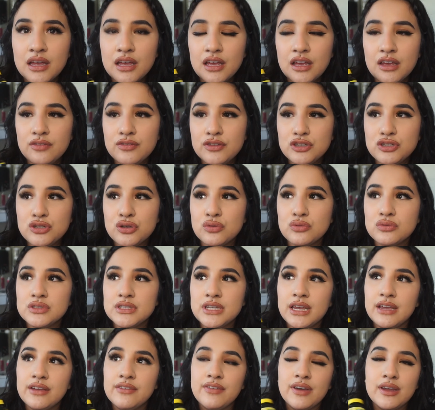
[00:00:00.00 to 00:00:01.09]
If you don't
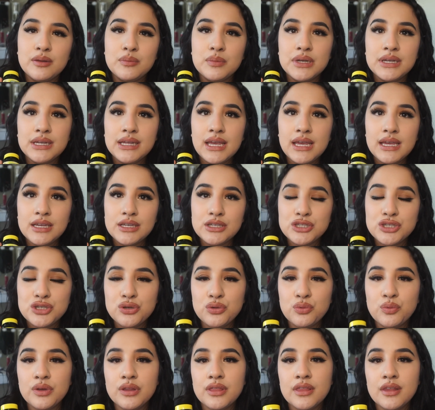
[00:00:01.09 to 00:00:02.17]
take vitamin K2
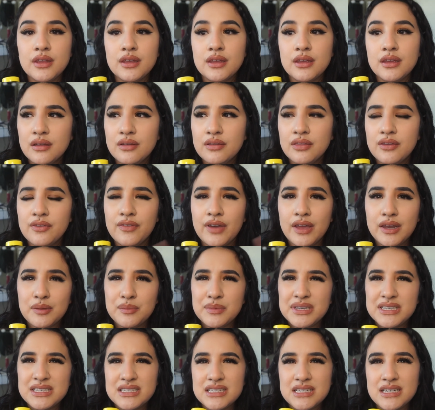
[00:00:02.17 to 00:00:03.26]
with it, the
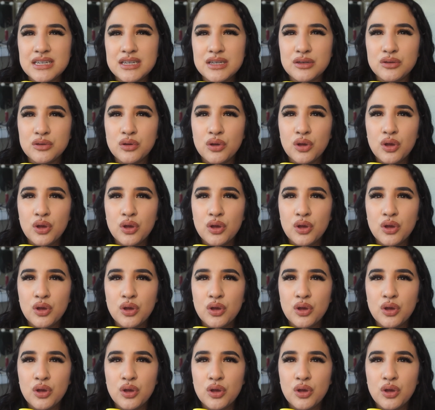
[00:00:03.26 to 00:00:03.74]
vitamin D